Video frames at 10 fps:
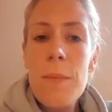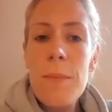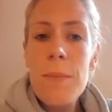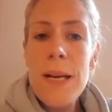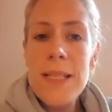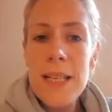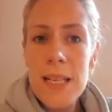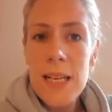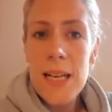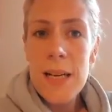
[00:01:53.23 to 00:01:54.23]

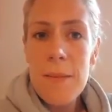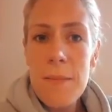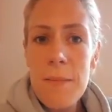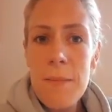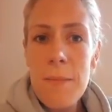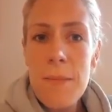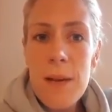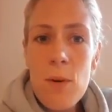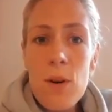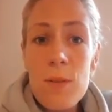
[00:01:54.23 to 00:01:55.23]
basically me
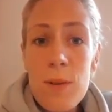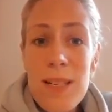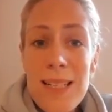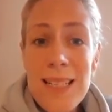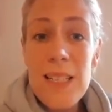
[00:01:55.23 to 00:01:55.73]
and my husband